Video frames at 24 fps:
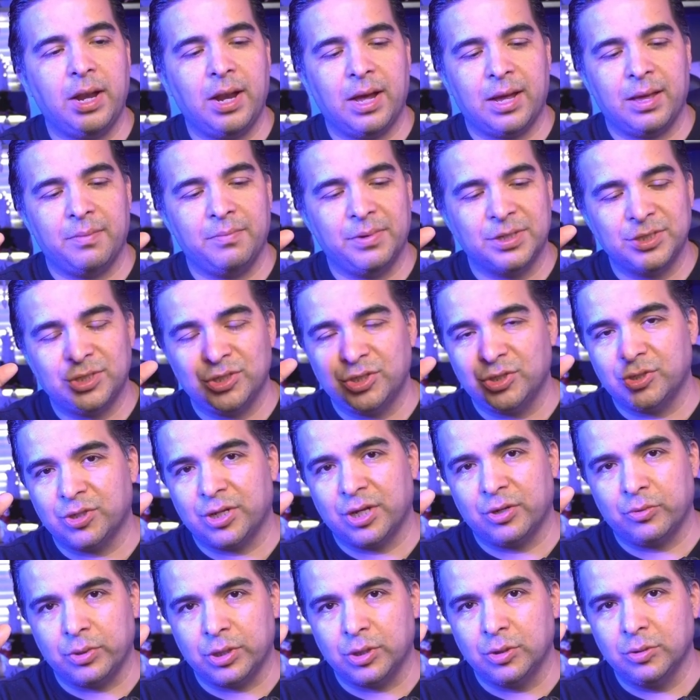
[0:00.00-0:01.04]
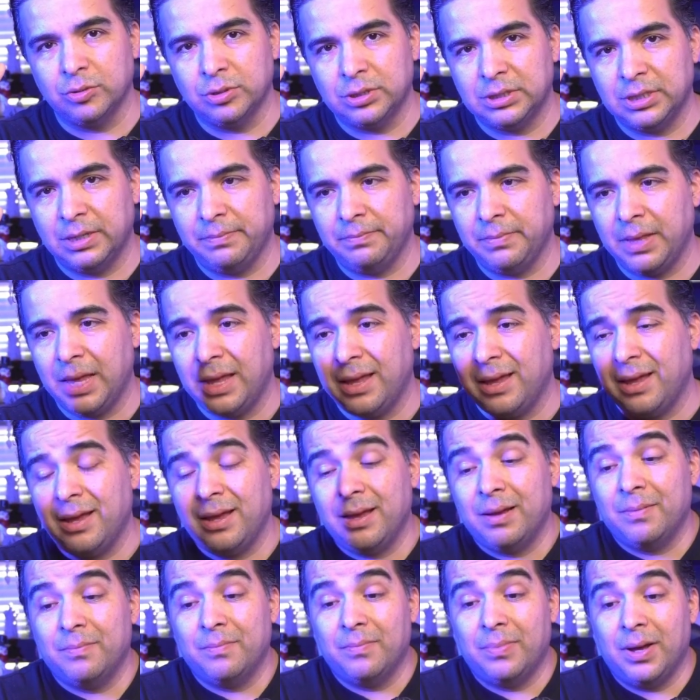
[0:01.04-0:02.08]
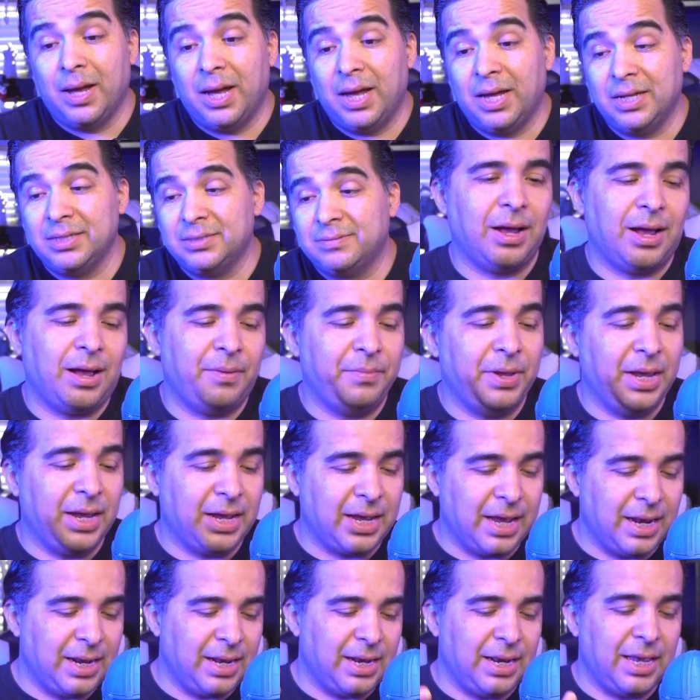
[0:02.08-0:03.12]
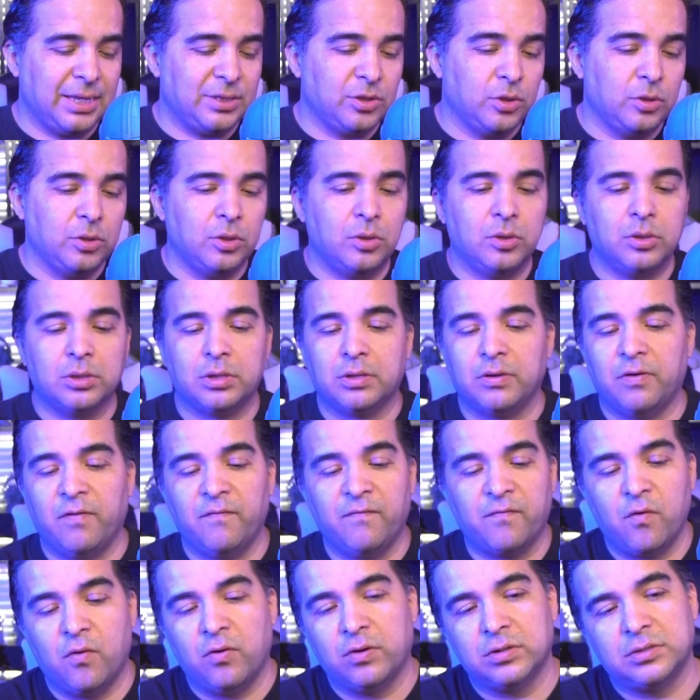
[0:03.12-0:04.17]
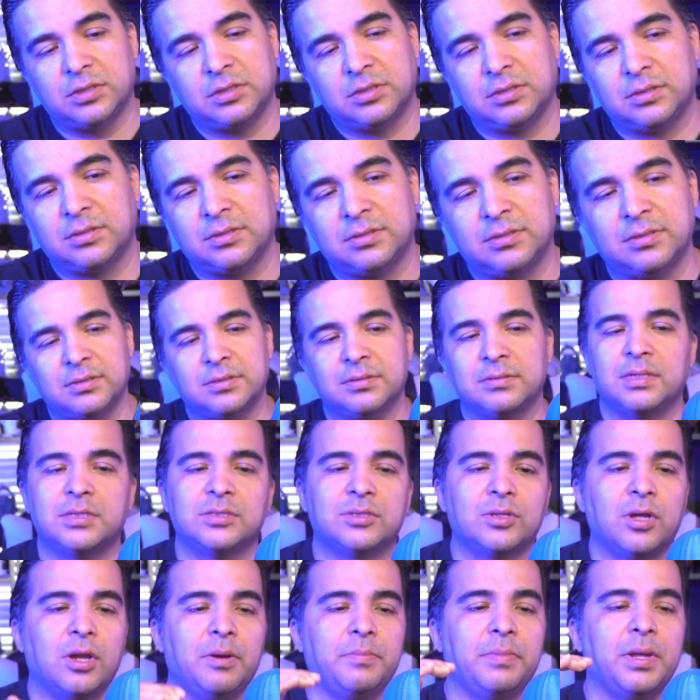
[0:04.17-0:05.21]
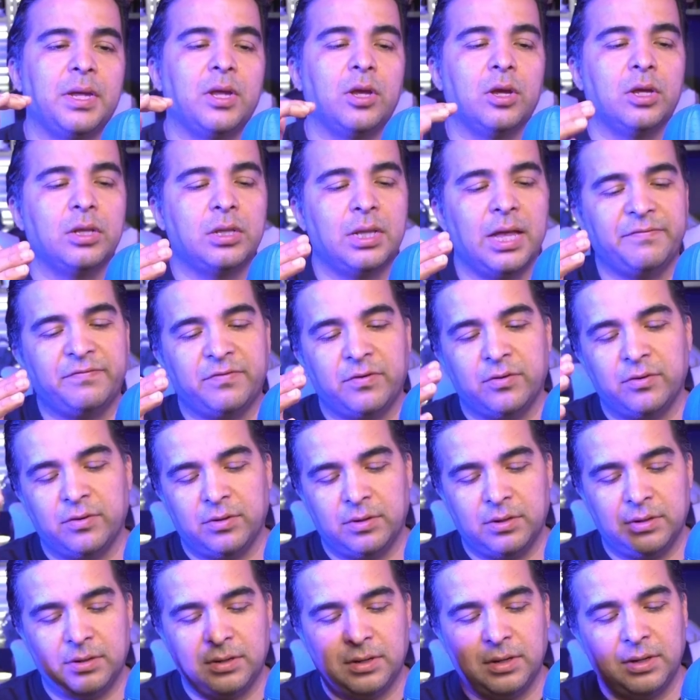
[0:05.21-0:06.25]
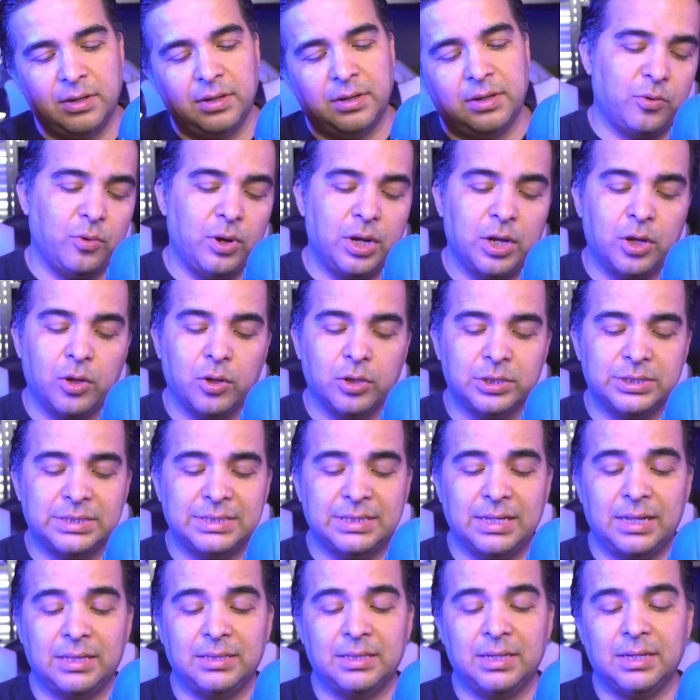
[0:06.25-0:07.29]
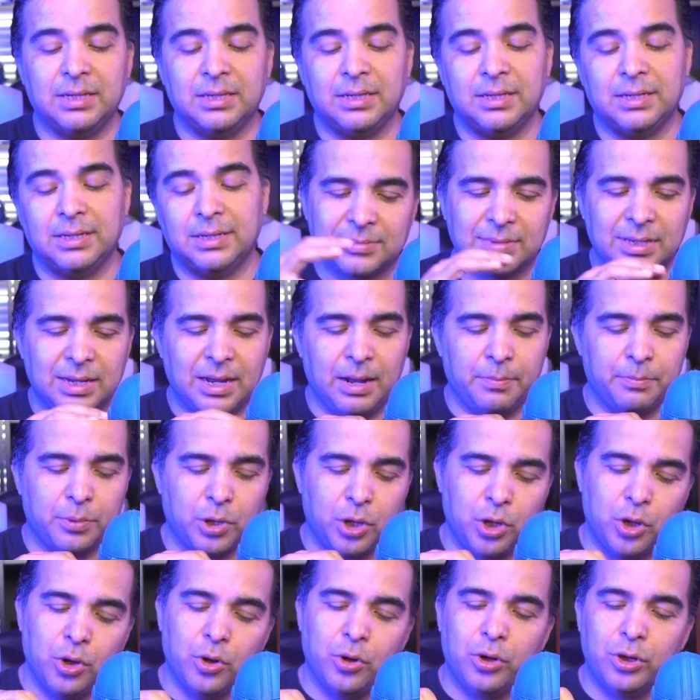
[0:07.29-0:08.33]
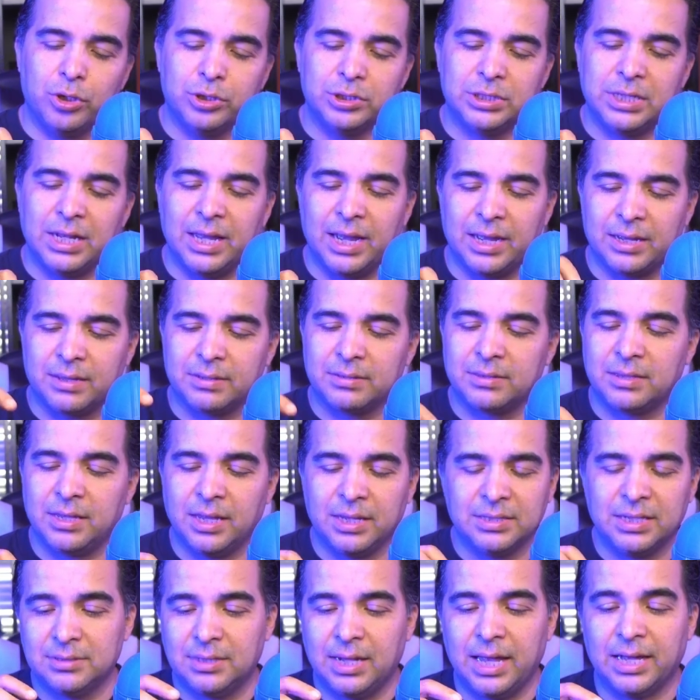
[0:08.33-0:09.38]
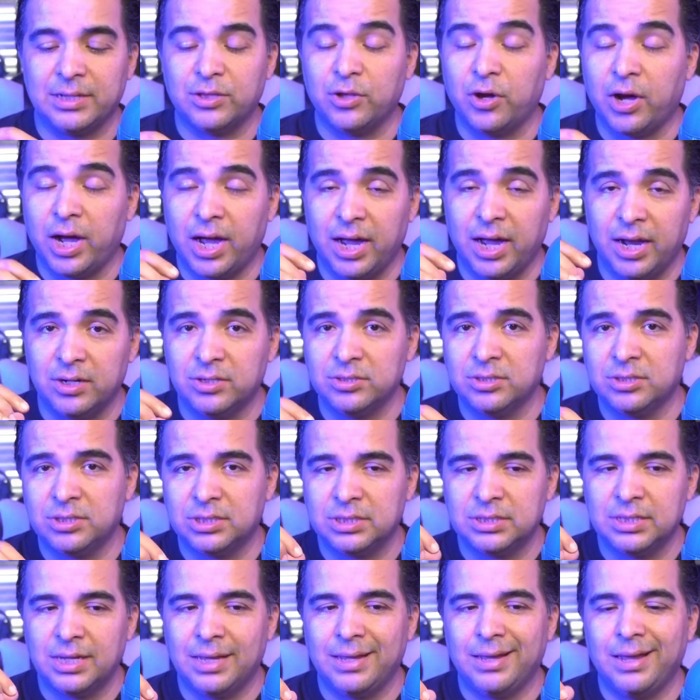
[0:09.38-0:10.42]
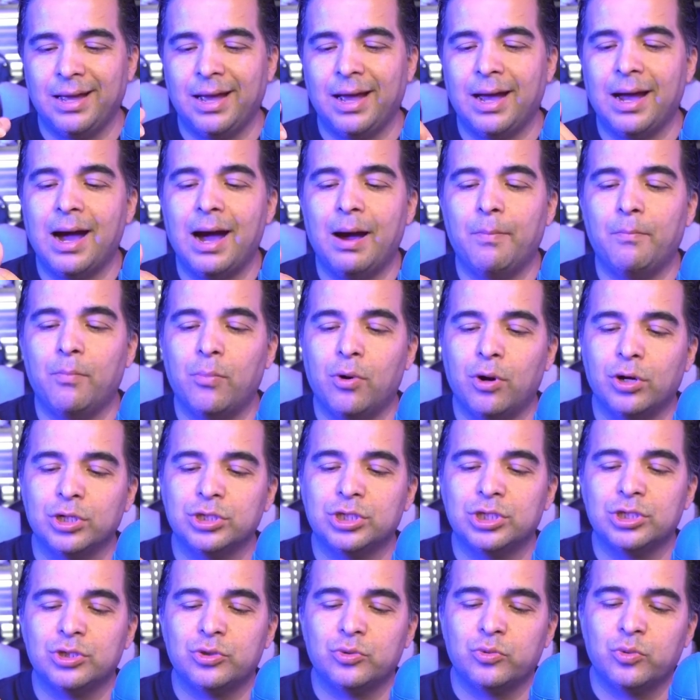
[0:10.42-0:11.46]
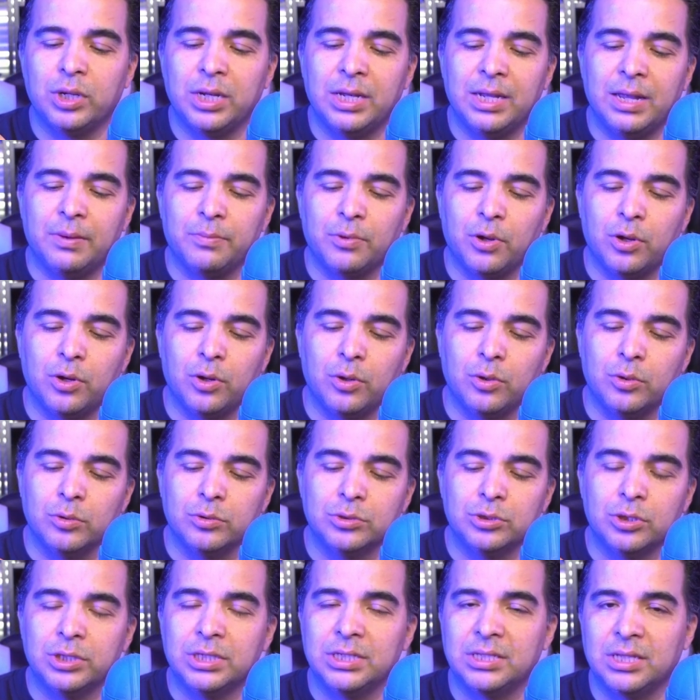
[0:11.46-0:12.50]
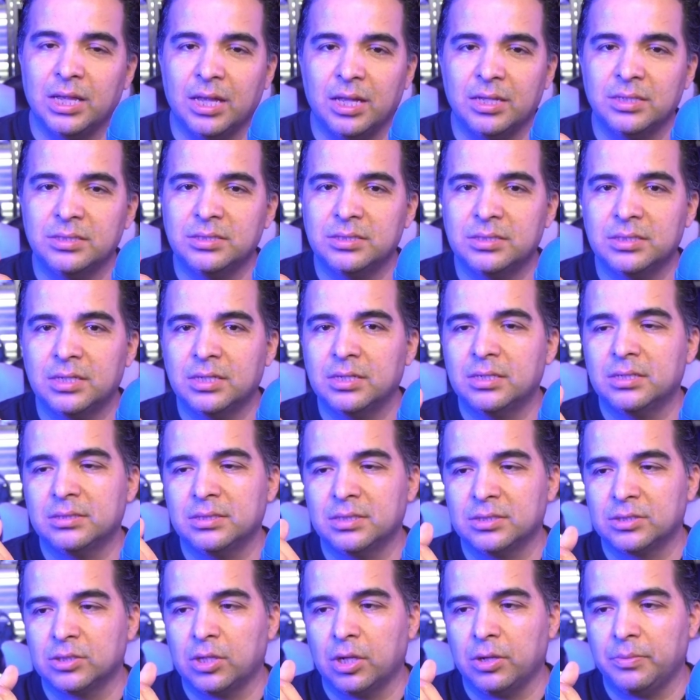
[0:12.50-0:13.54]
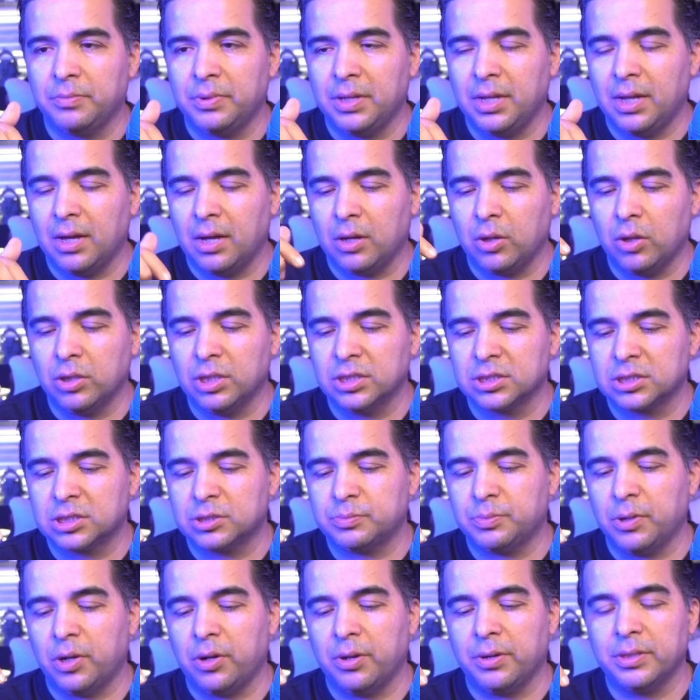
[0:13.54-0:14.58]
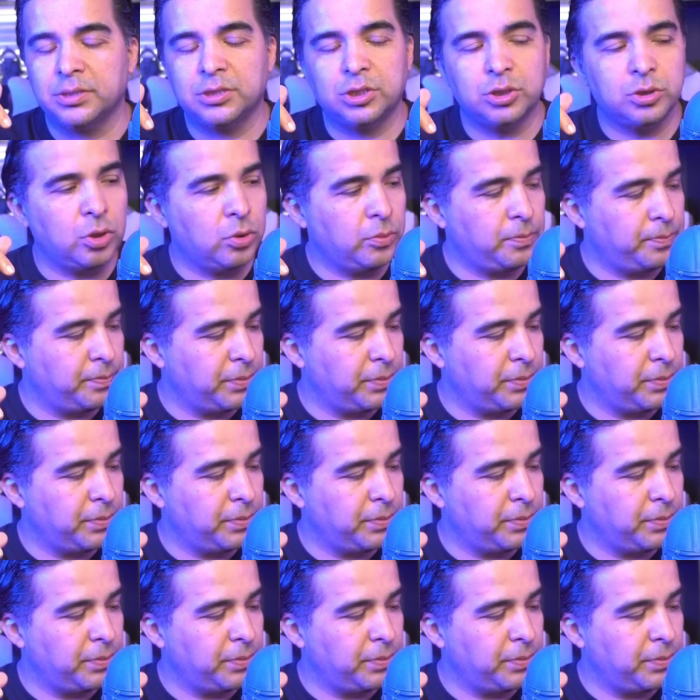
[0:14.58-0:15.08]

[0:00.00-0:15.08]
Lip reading: Like I mentioned, you can reduce them. But I mean, I kind of like the look. Of course, it's gonna be good after really good sanding. I'm curious, like things like the hairs, how much really I'm gonna lose the details. That's gonna be a good experience to know.